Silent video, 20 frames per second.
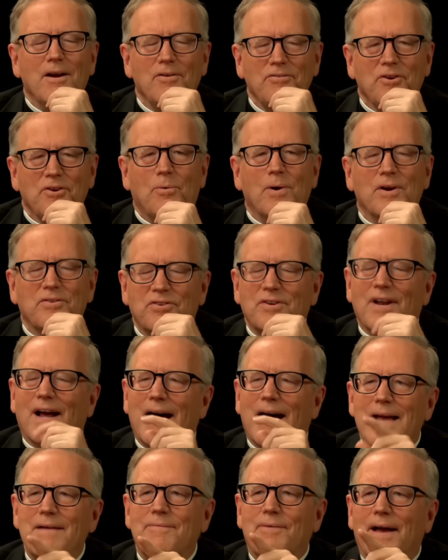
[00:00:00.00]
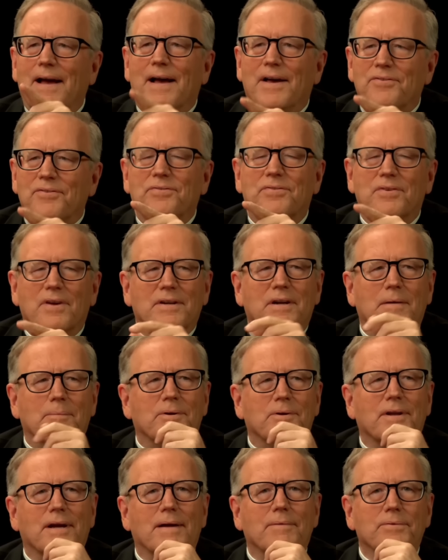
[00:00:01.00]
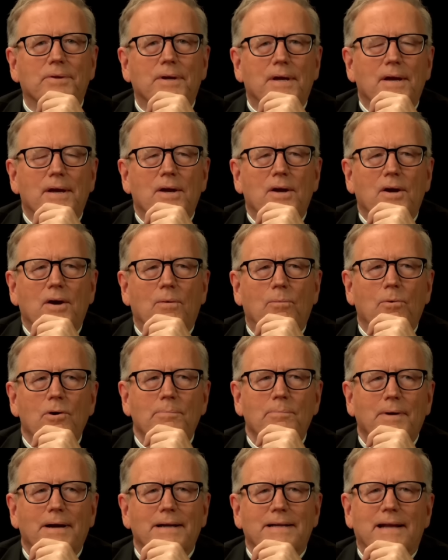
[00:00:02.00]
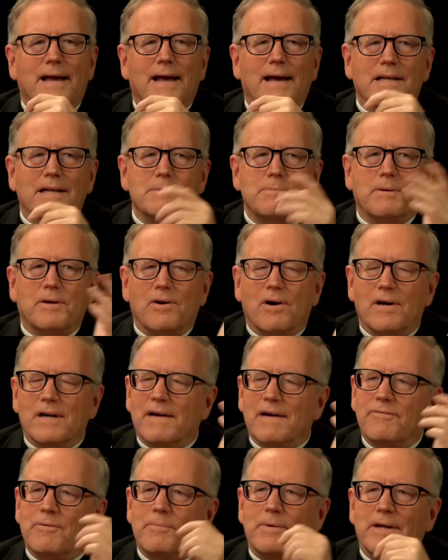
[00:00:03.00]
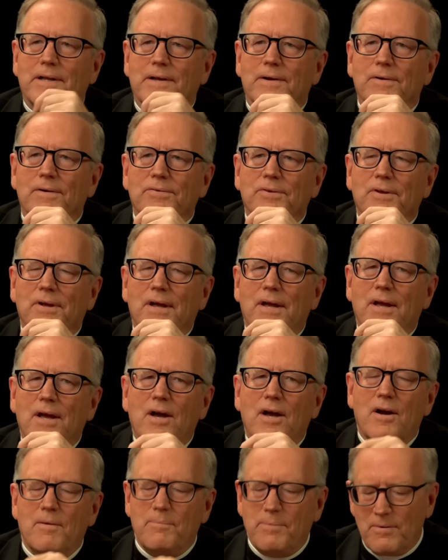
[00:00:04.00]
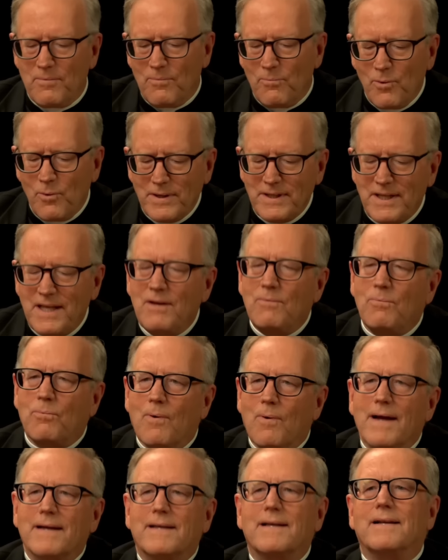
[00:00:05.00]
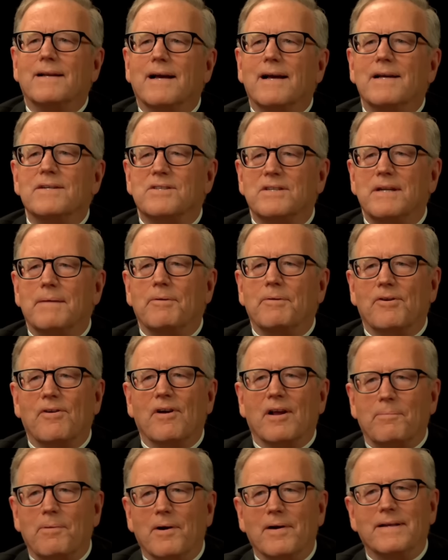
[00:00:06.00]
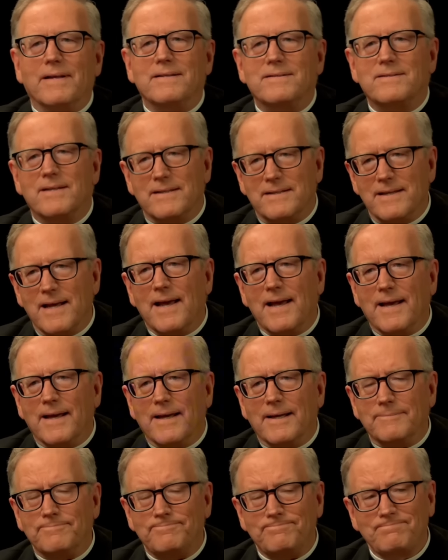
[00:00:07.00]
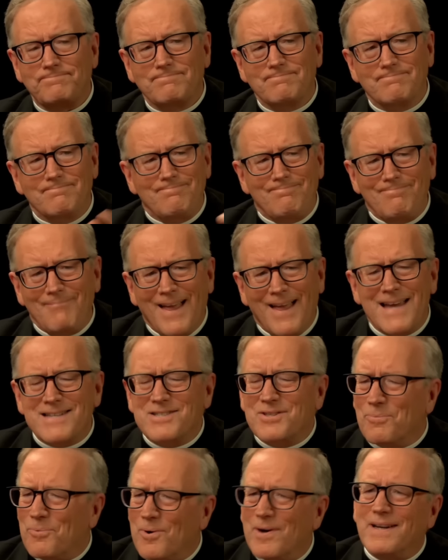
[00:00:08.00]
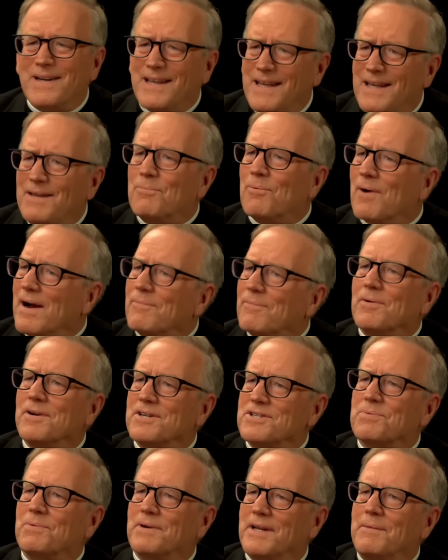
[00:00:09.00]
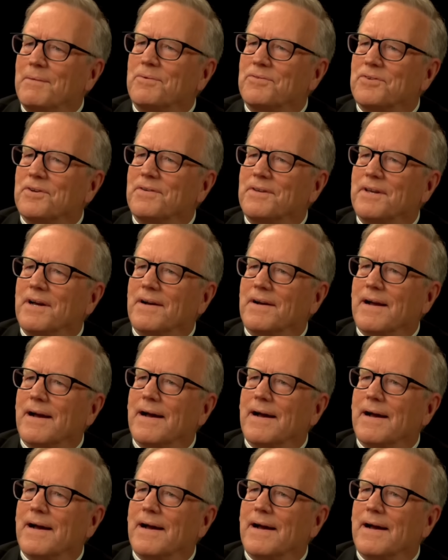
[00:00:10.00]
Here's a question I've asked a number of times. Would my dad, he's been gone now for many years, but would he recognize the Democratic Party today as the one he reverenced when he was a young